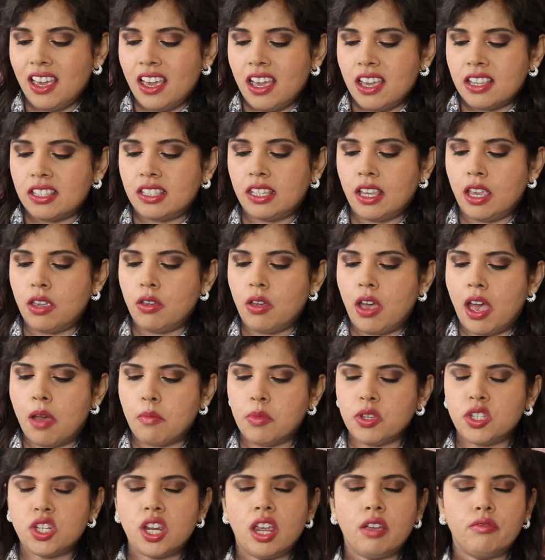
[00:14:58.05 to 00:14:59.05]
So how
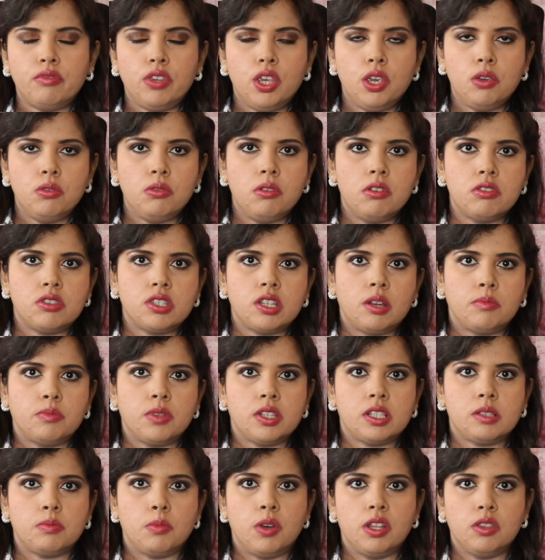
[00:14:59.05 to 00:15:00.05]
much have you used up
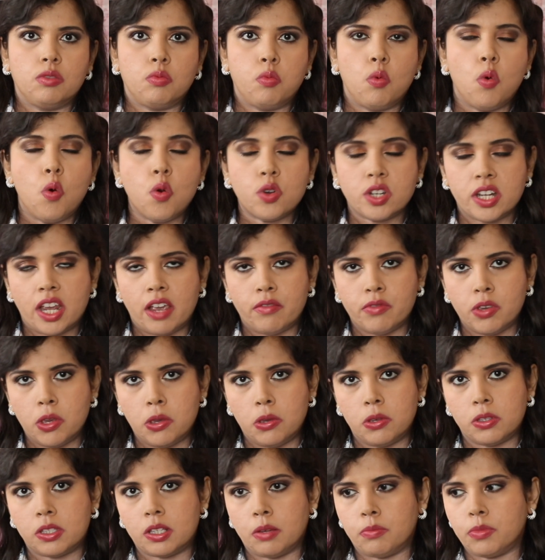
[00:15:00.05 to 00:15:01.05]
this month? What have you used